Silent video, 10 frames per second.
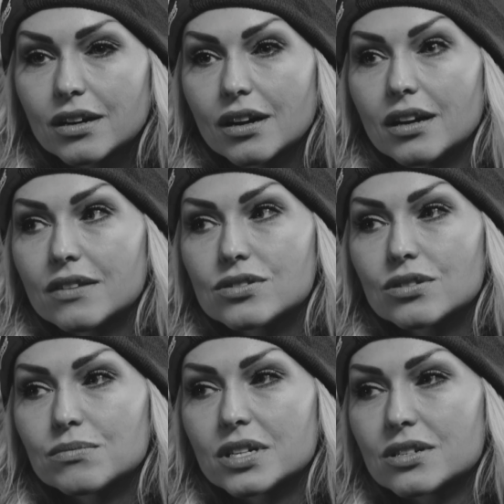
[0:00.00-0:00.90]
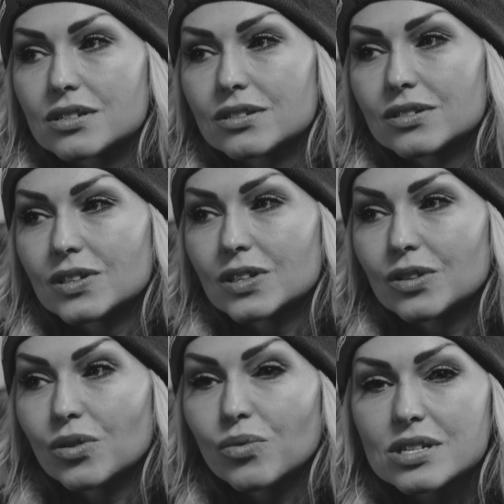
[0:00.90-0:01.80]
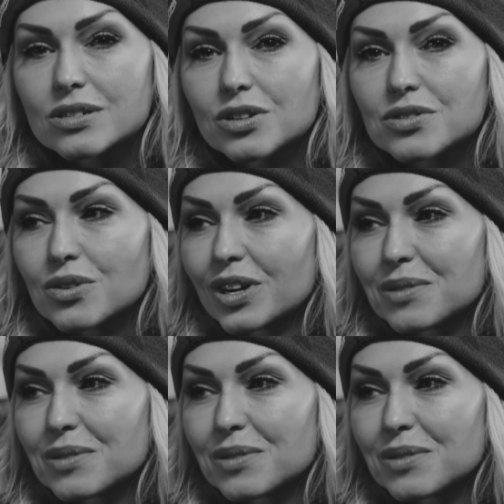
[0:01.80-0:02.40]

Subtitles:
God, I have so much. The rest of the year is already